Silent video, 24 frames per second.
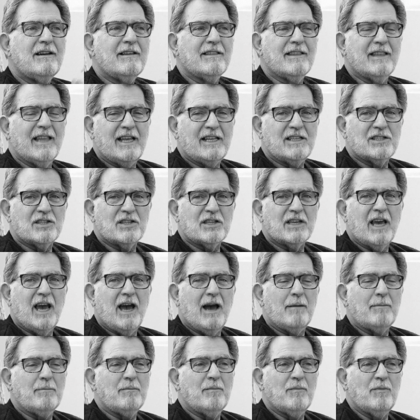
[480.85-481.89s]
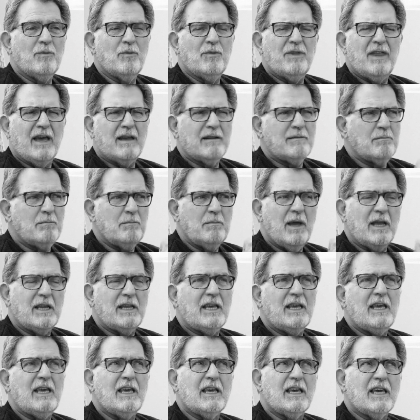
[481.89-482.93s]
lens cap that
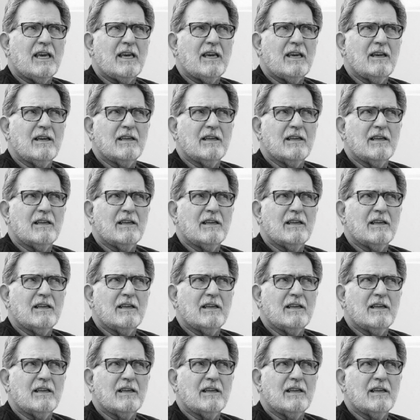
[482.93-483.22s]
many